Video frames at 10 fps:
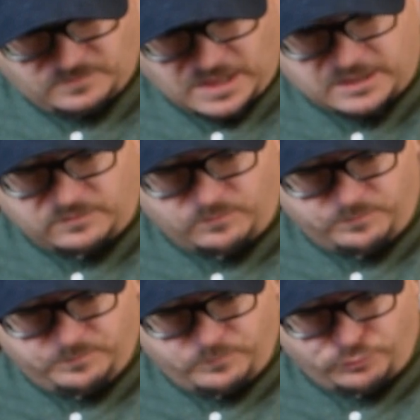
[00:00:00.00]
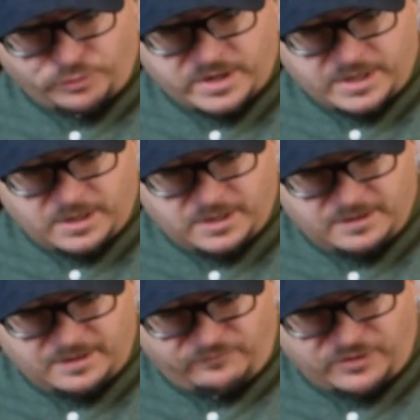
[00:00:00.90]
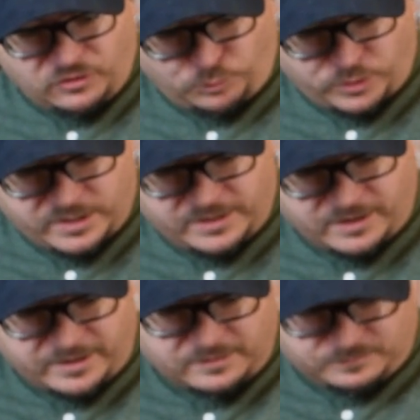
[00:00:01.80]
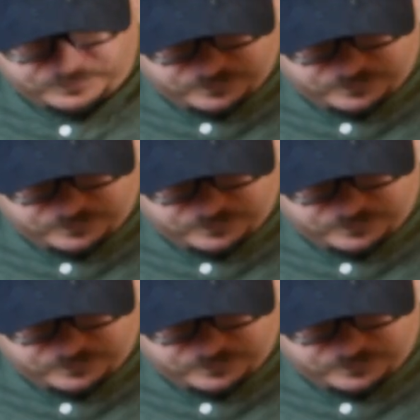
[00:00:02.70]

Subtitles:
It's pretty... It feels pretty done.